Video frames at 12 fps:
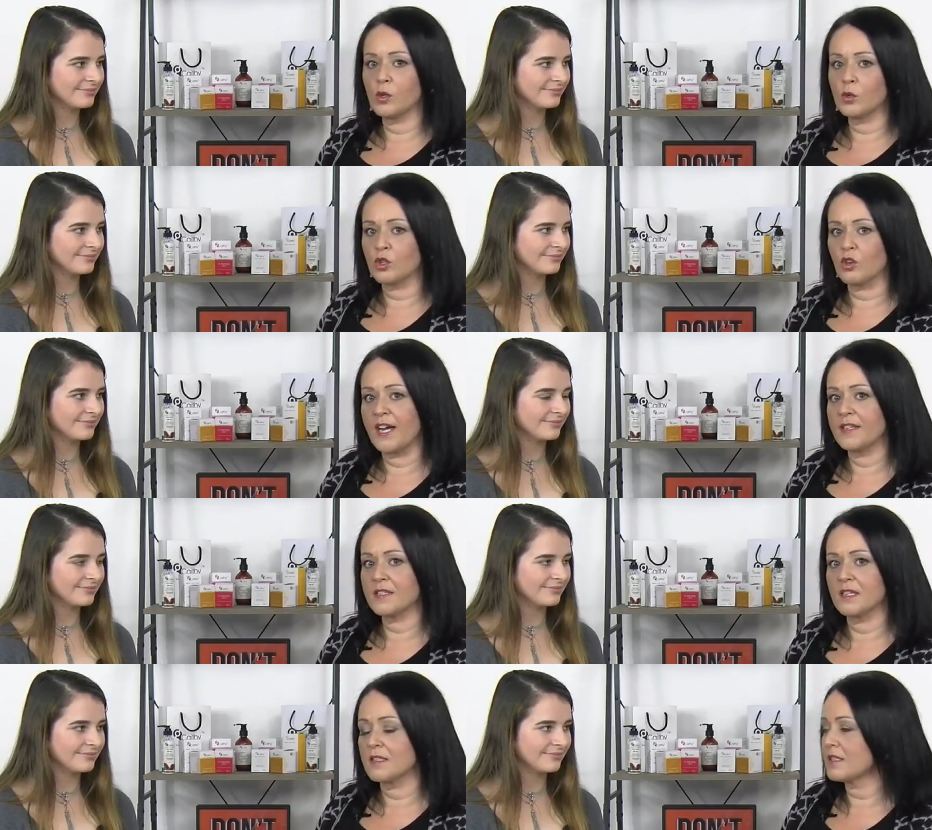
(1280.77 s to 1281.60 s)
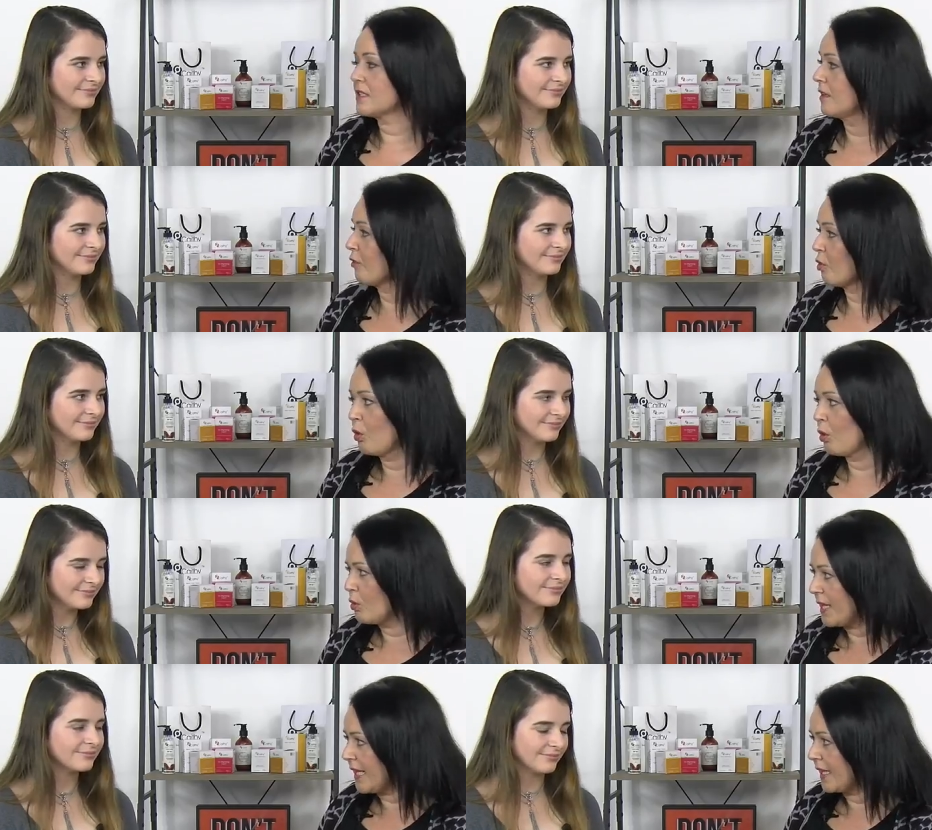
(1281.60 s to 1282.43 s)
Speaker 1: you're dry, sensitive,
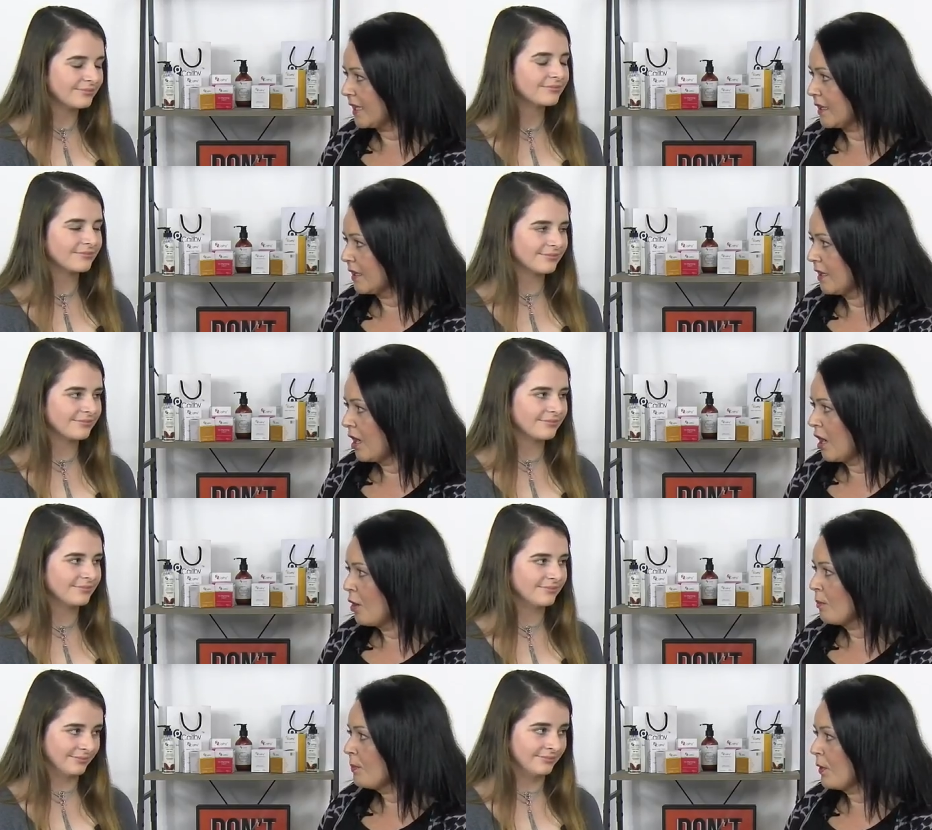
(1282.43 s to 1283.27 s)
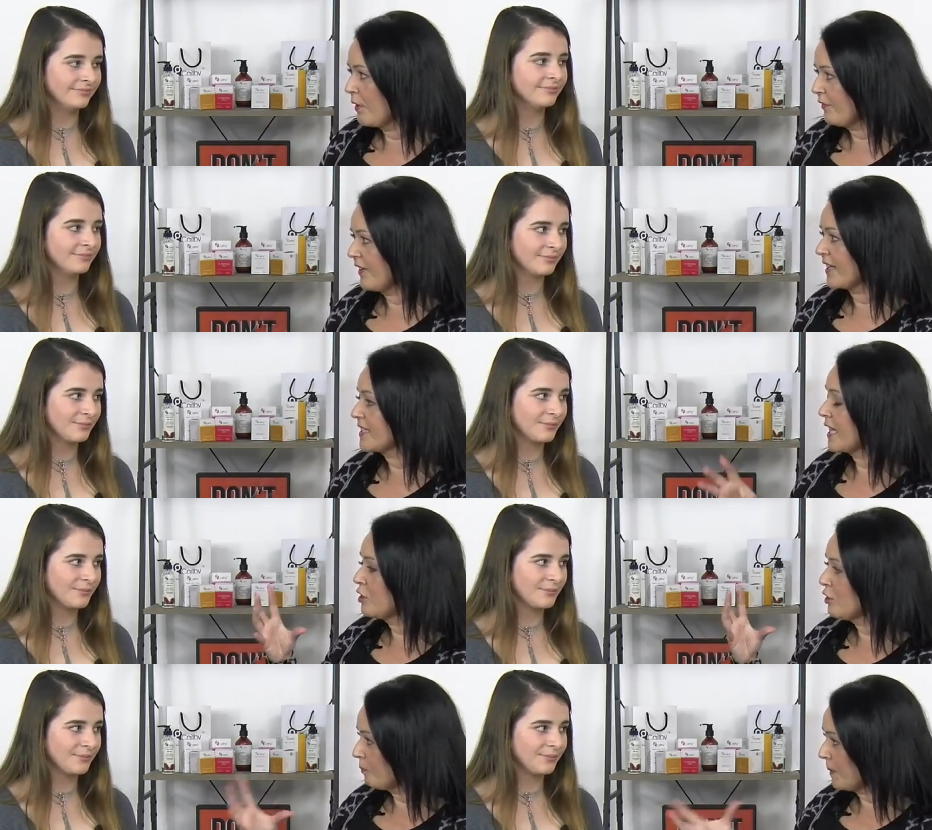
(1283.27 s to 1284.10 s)
or oily. Mm-hmm. Perfect. And
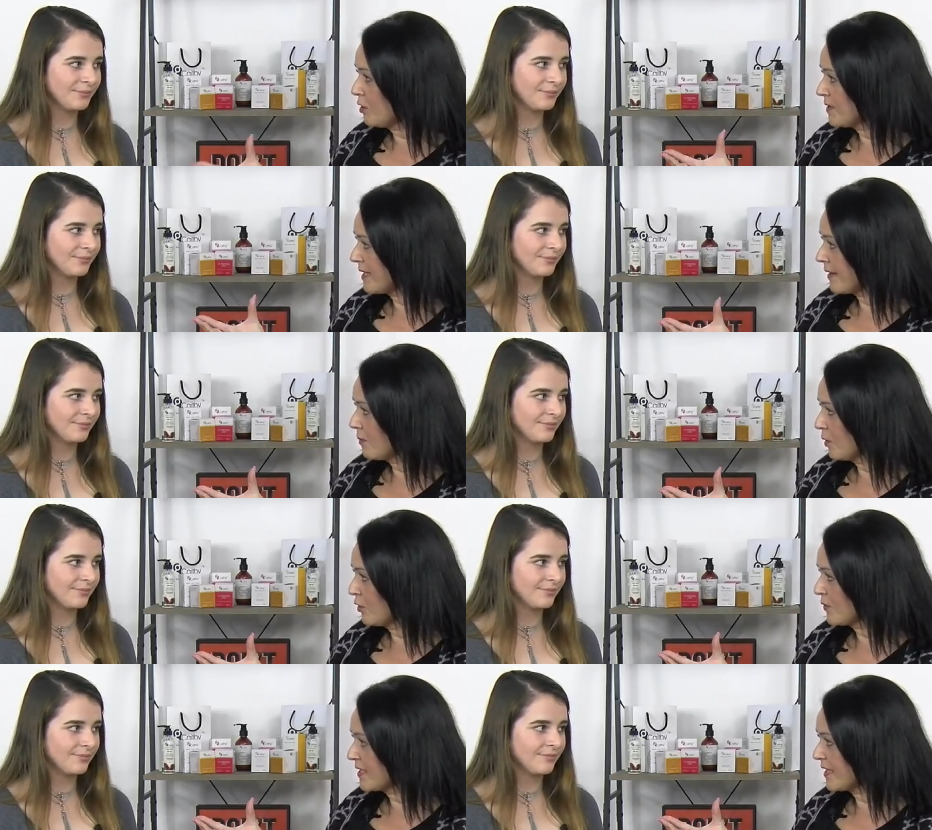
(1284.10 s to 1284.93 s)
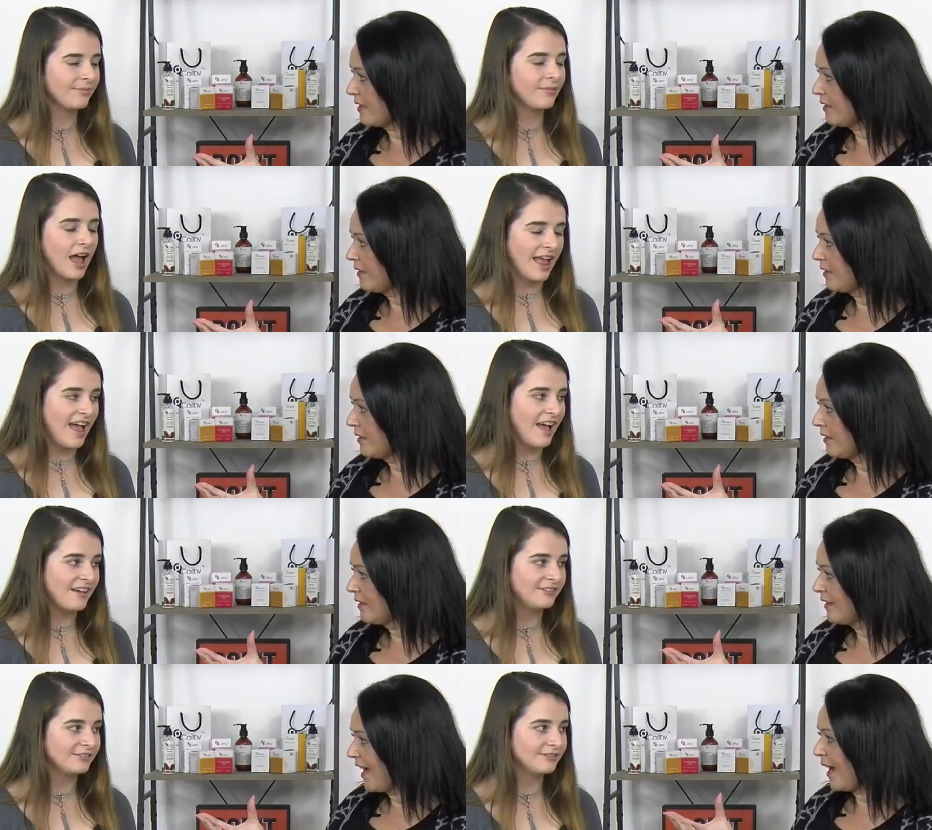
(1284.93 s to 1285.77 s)
you've been using them on your skin. I
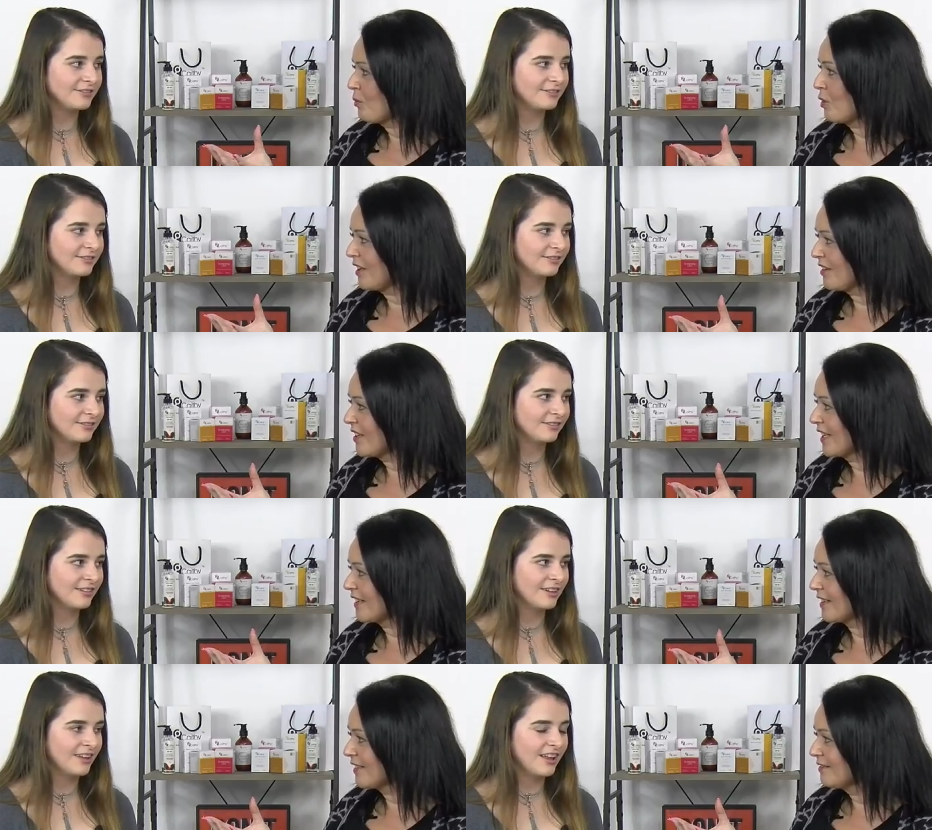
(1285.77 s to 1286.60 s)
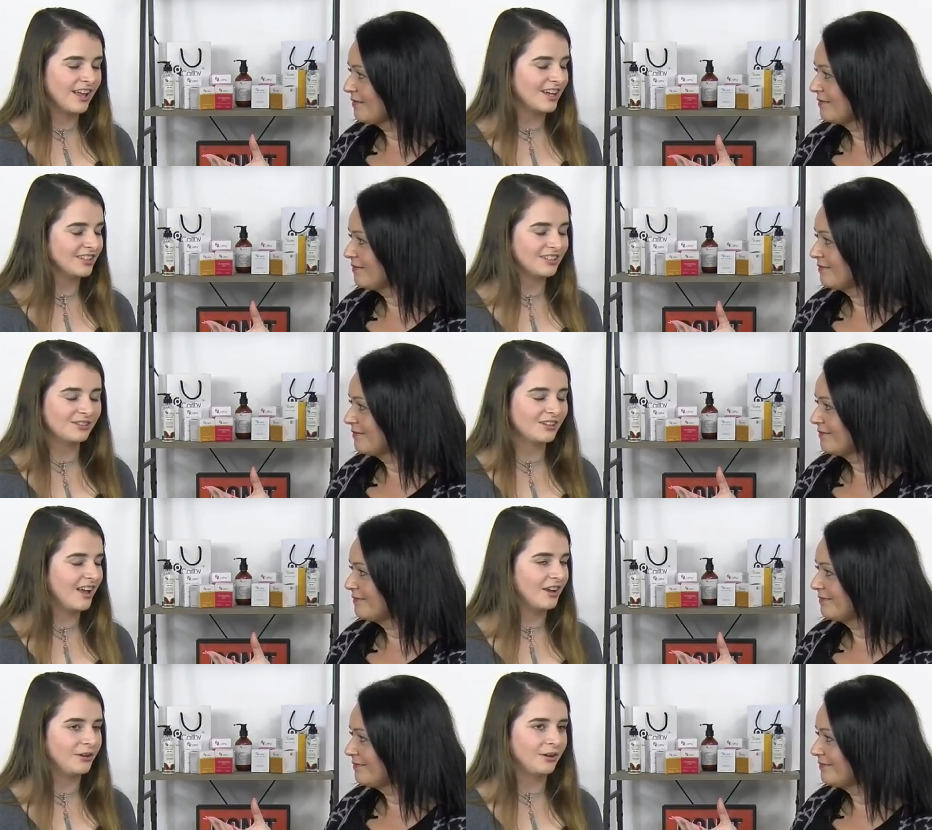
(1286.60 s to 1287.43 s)
have. And what do you think?
Speaker 2: It's
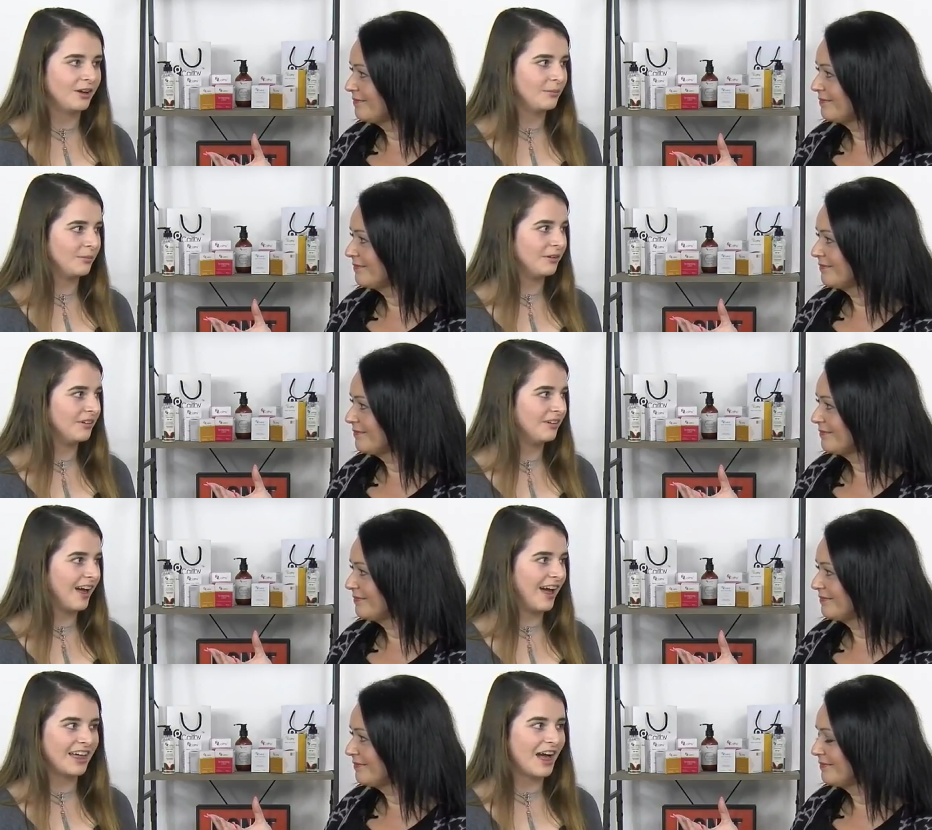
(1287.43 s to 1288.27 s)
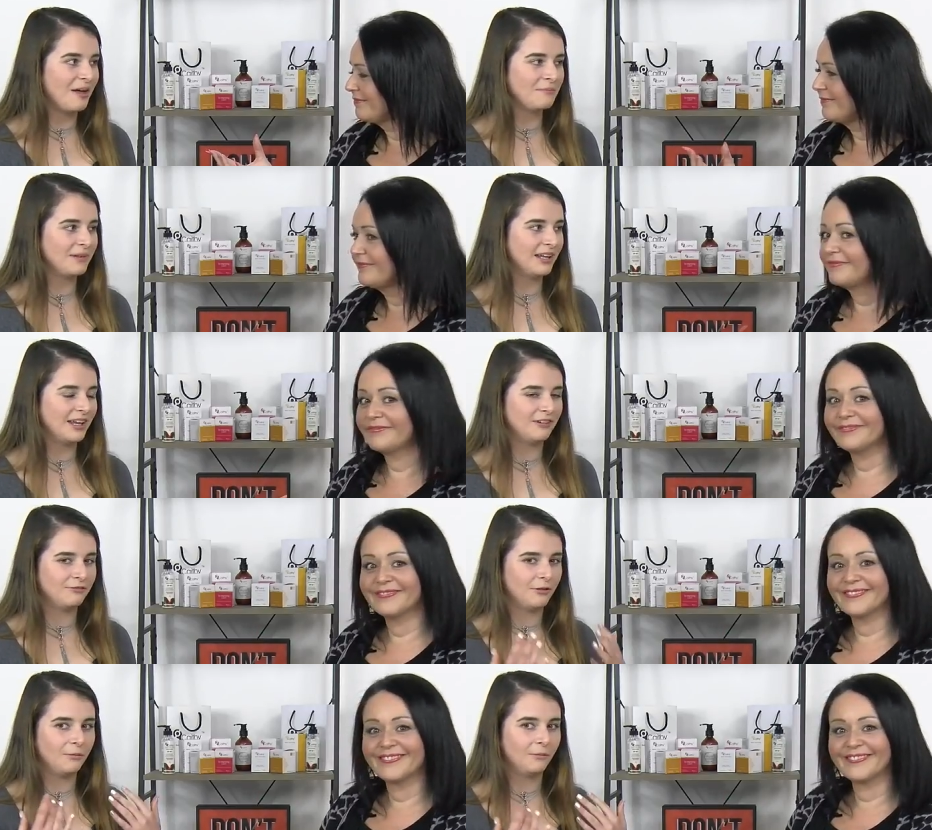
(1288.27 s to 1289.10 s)
incredible. I can't believe
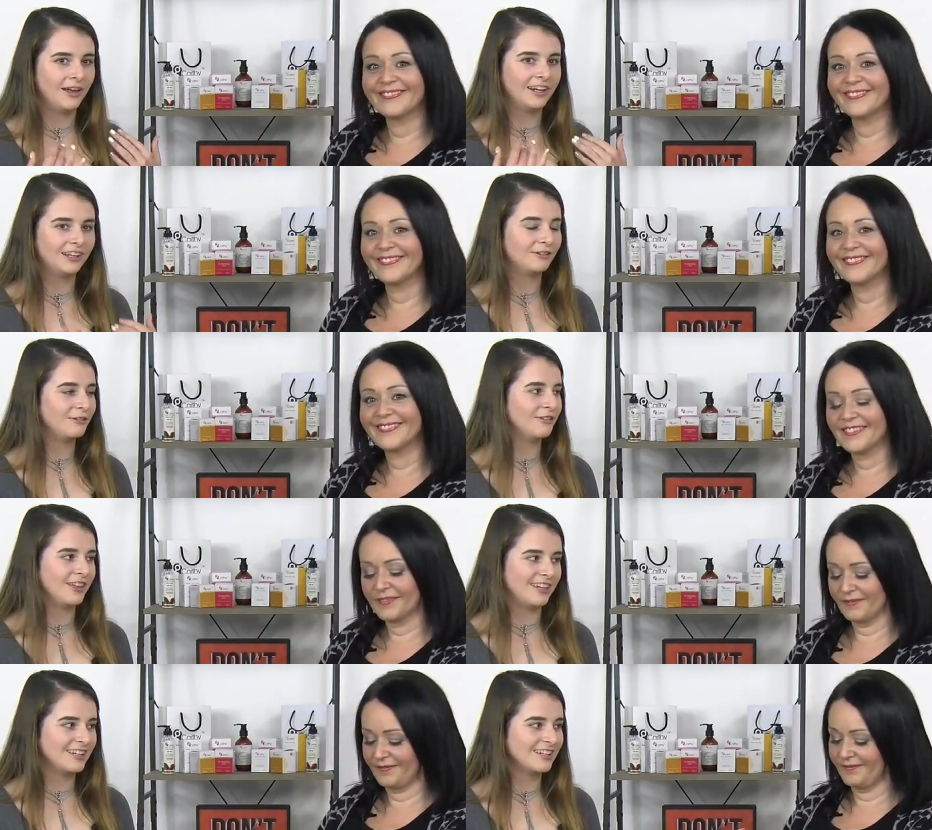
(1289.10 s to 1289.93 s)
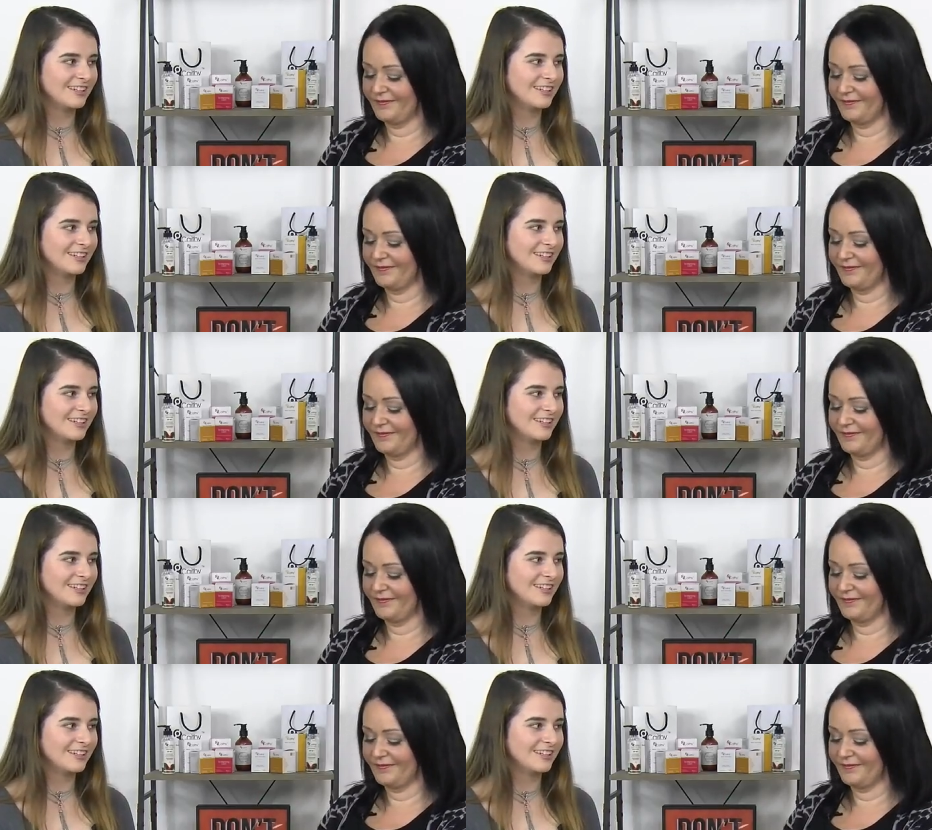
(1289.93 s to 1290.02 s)
what one little thing